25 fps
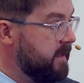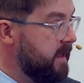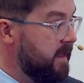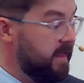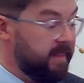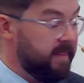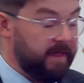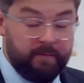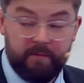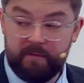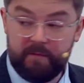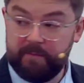
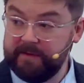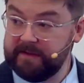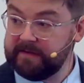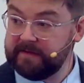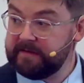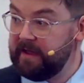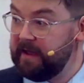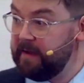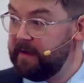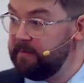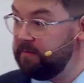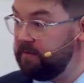That would be a
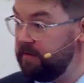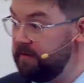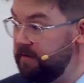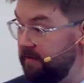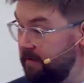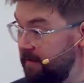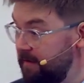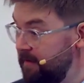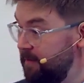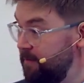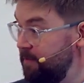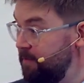time to
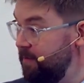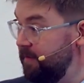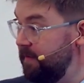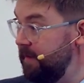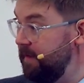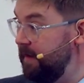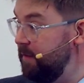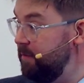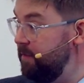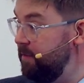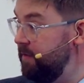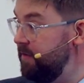put the
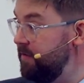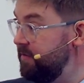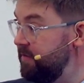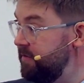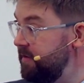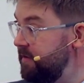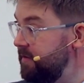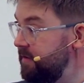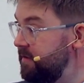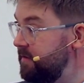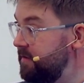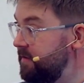earplugs
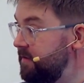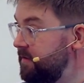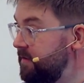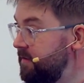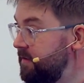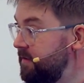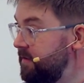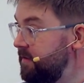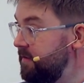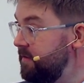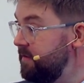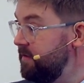in
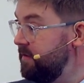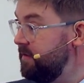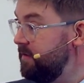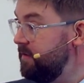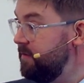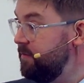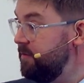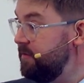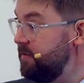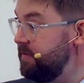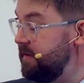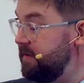
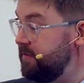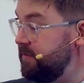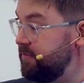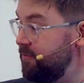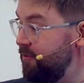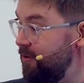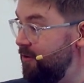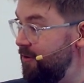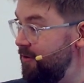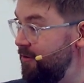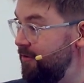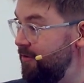because that's
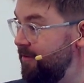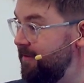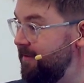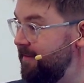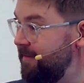wrong.